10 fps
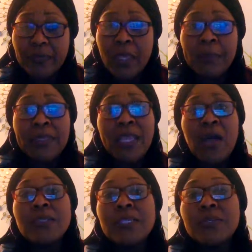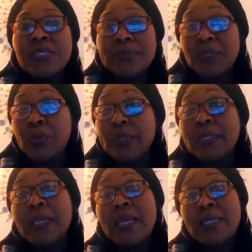But they also
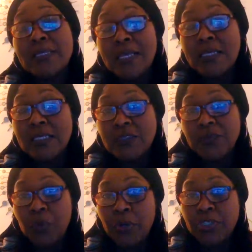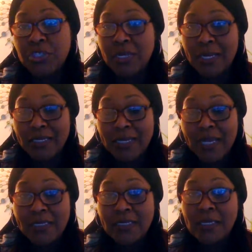subsequently sent us for genetic
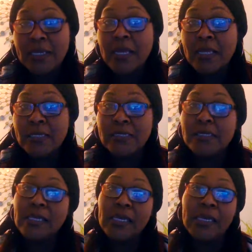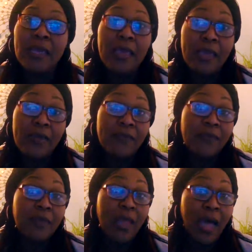testing to see if
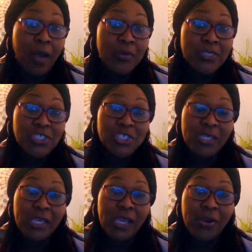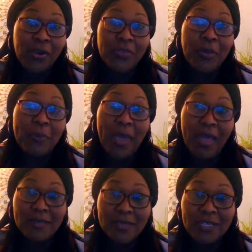I was a gene carrier that
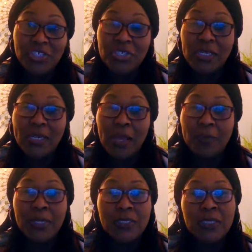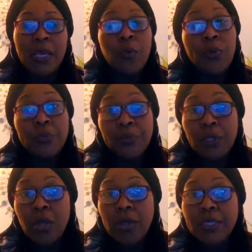passed that gene down, because with
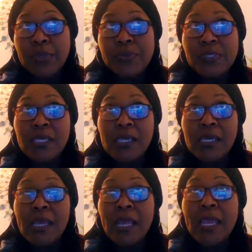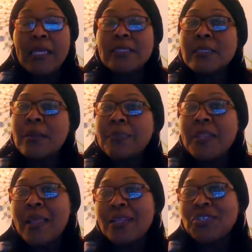prolonged QT, it's
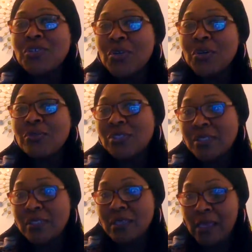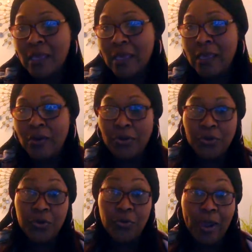something that you don't just get or
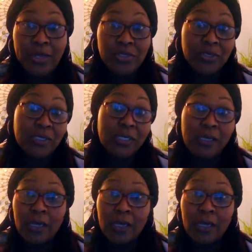you gradually